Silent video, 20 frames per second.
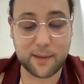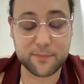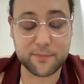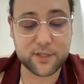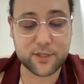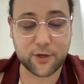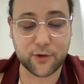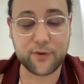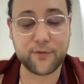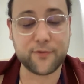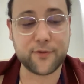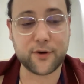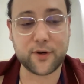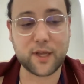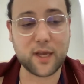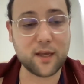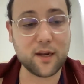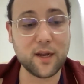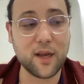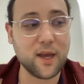I'm sorry for
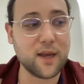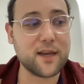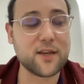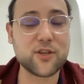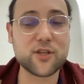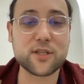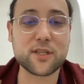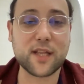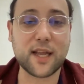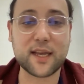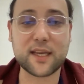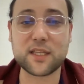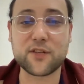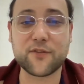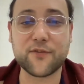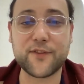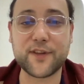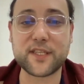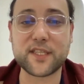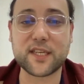that. It's just like, it's
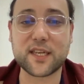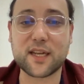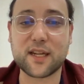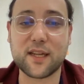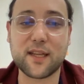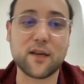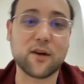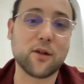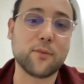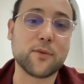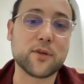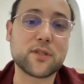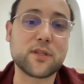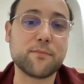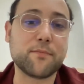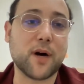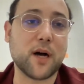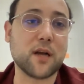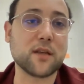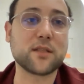physically almost
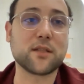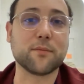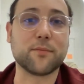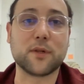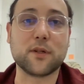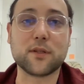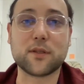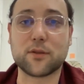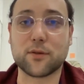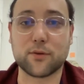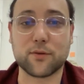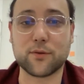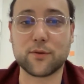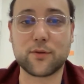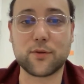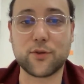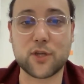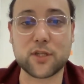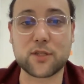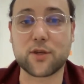impossible to
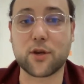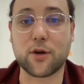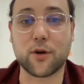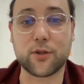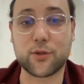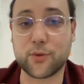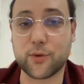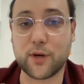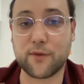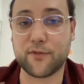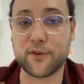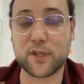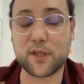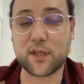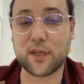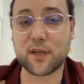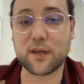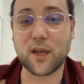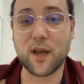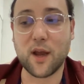just go through
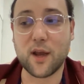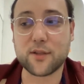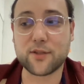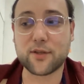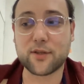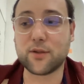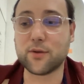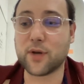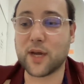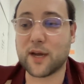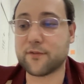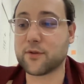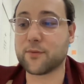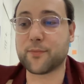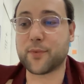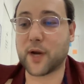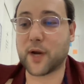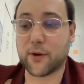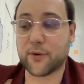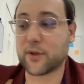everything. So you do have to
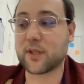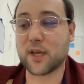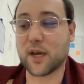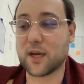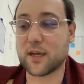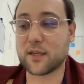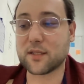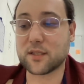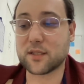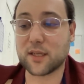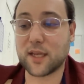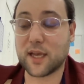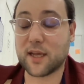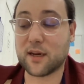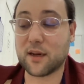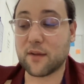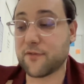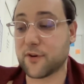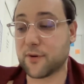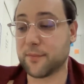prioritize.
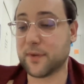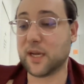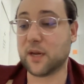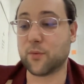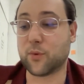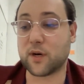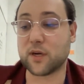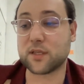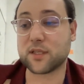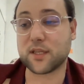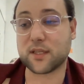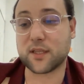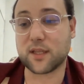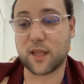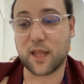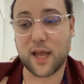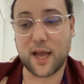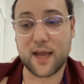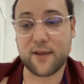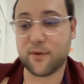And for me, it works that
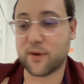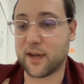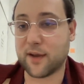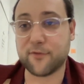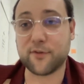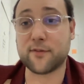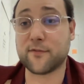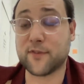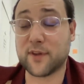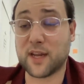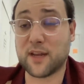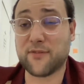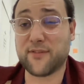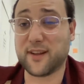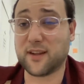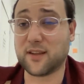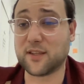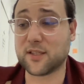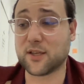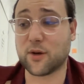when I
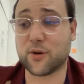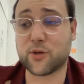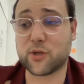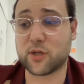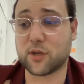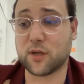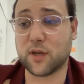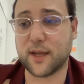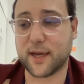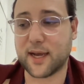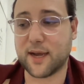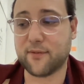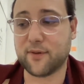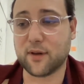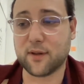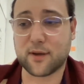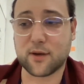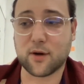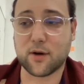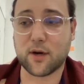feel social, I
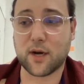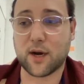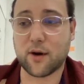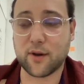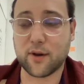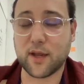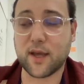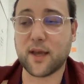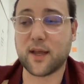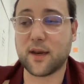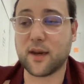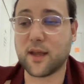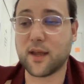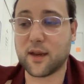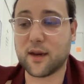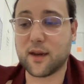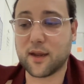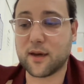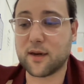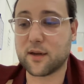will go out
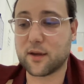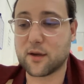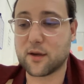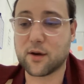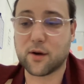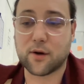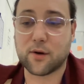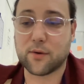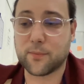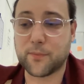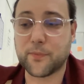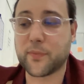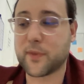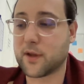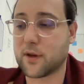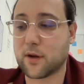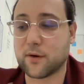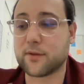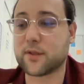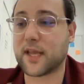and go,
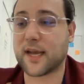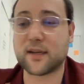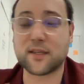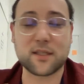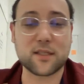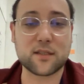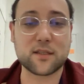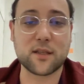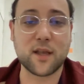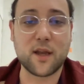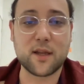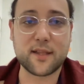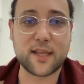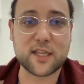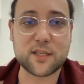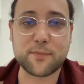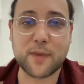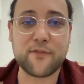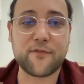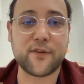you know,
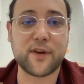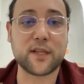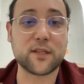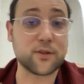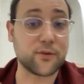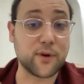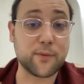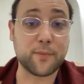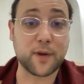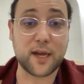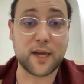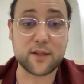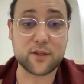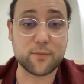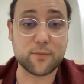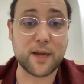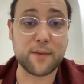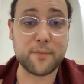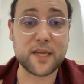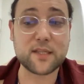text my friends or reply
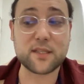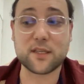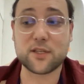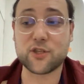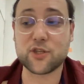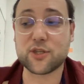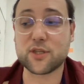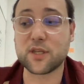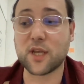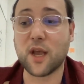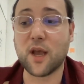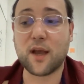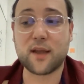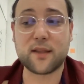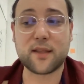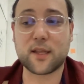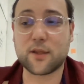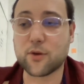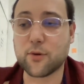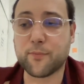to my messages.
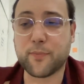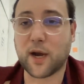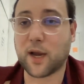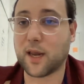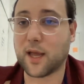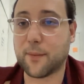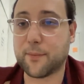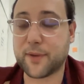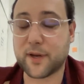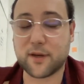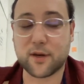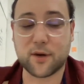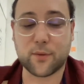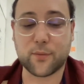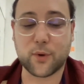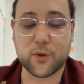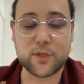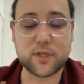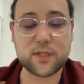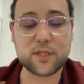They do pile up in your
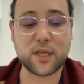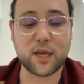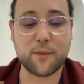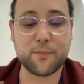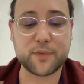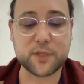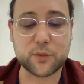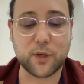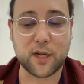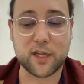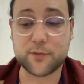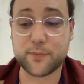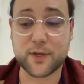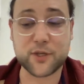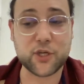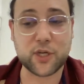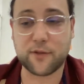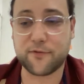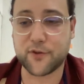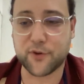WhatsApp as well,
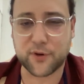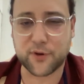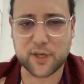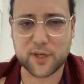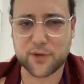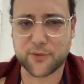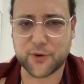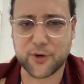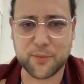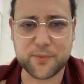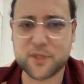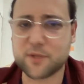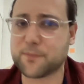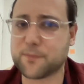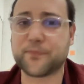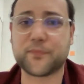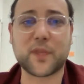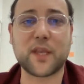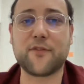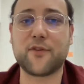especially if you're in the
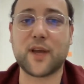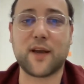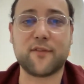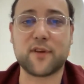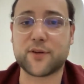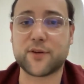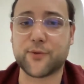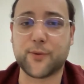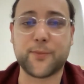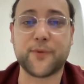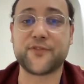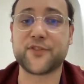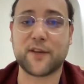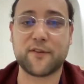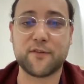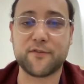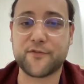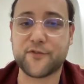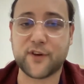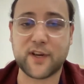groups. If you have a group of
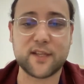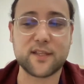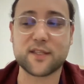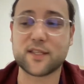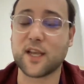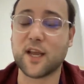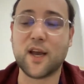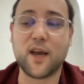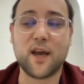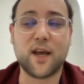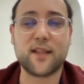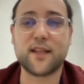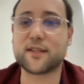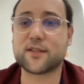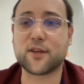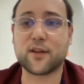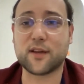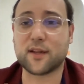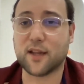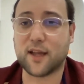seven friends, that's
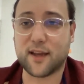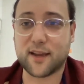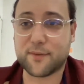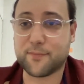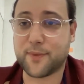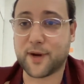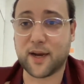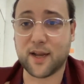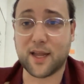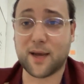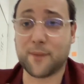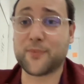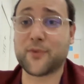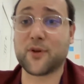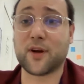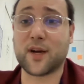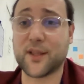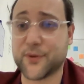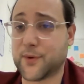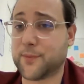going to like pile up to
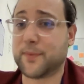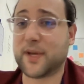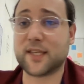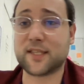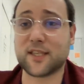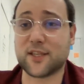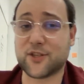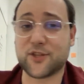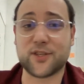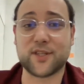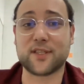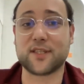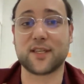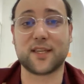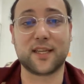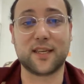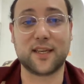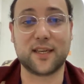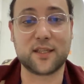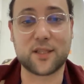100 messages
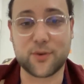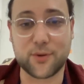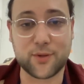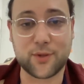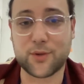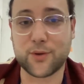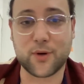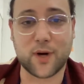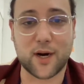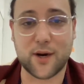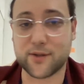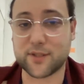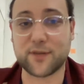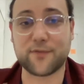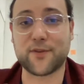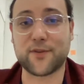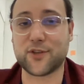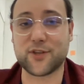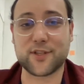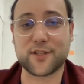in two hours.
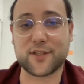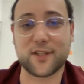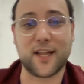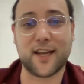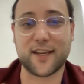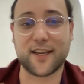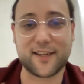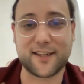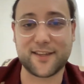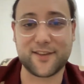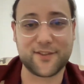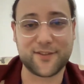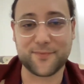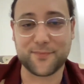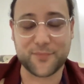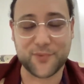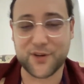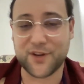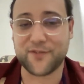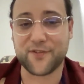If you just like you
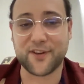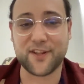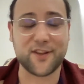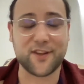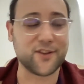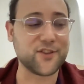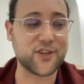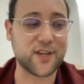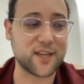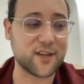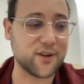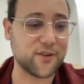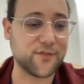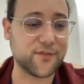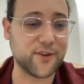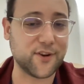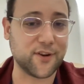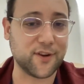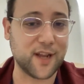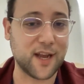briefly don't check your
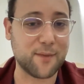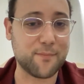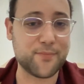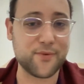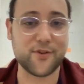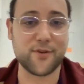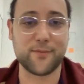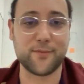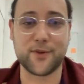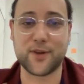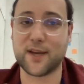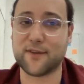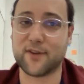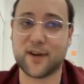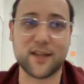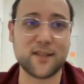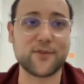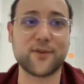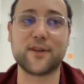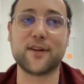phone, like boom, you have
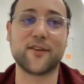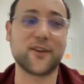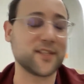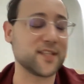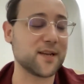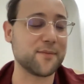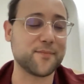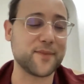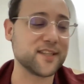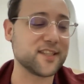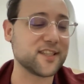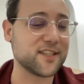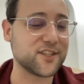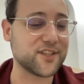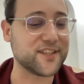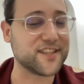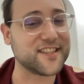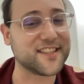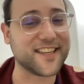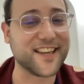100 WhatsApp
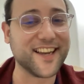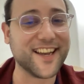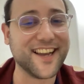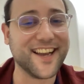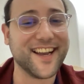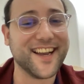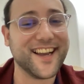messages.